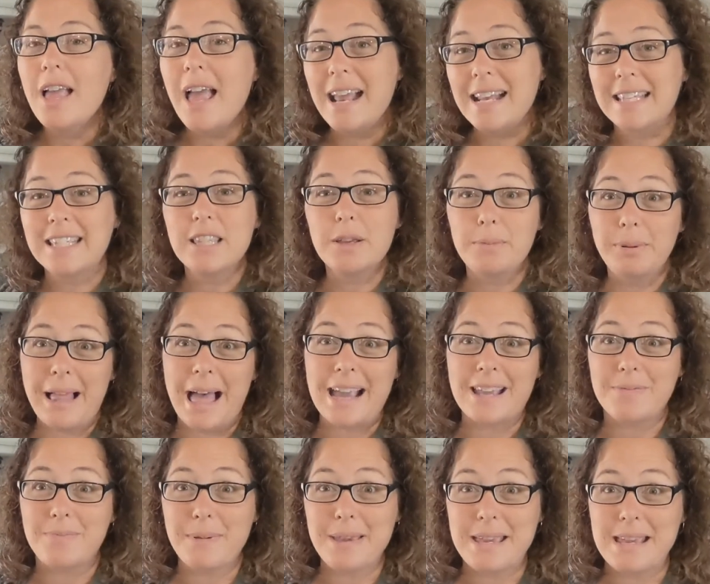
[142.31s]
It's the
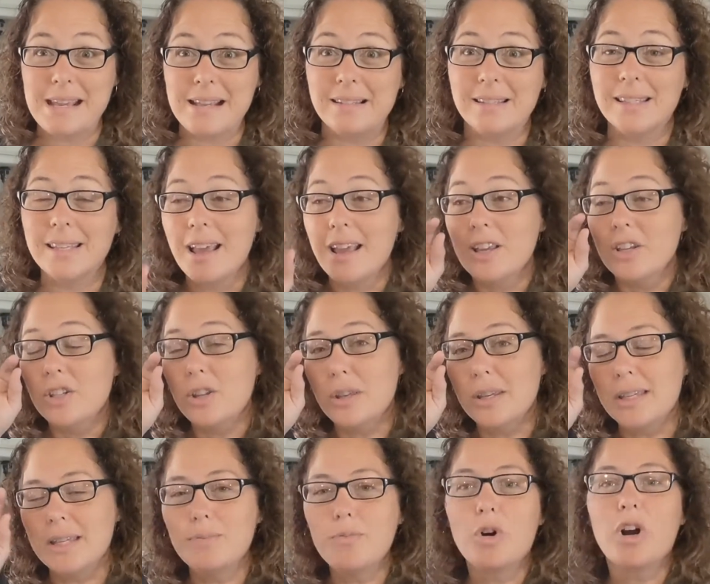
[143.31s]
black beans. So
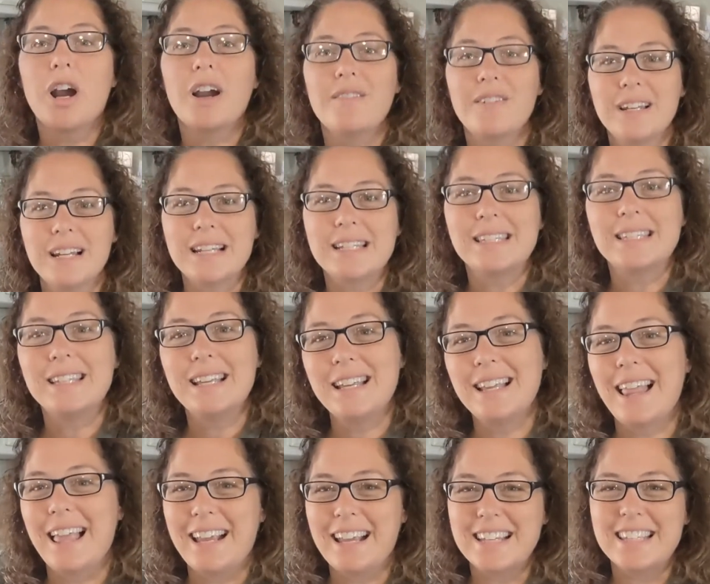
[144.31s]
this is more of
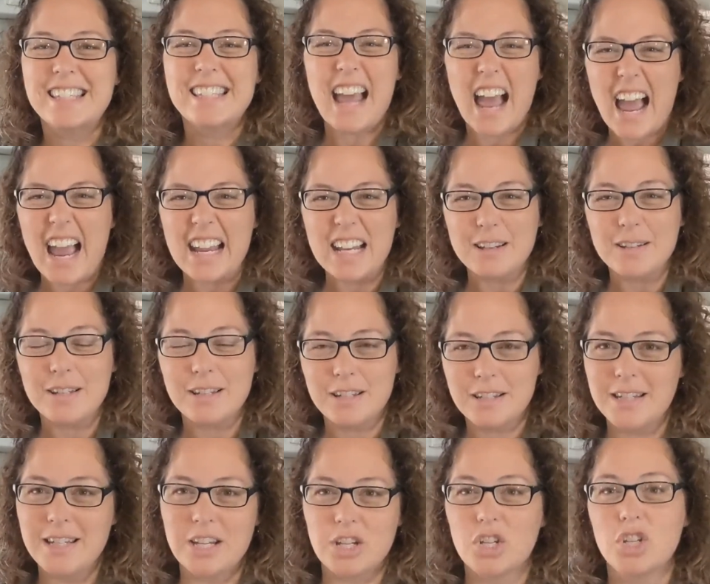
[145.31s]
like a side
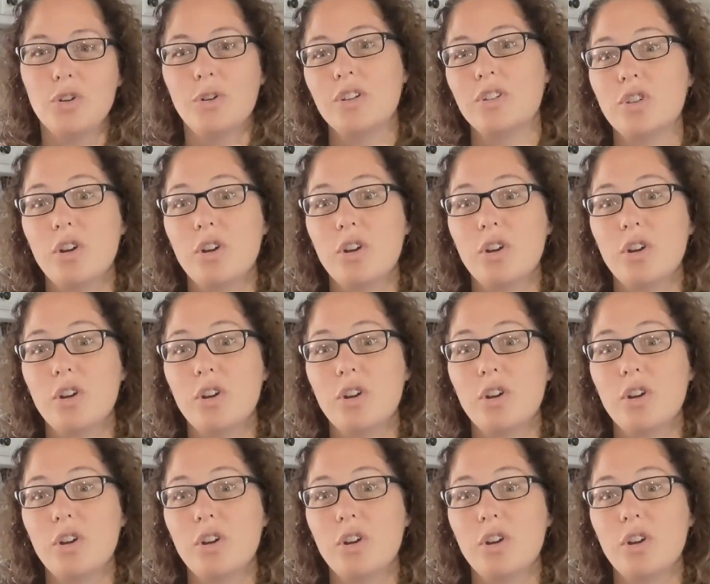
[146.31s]
dish to it.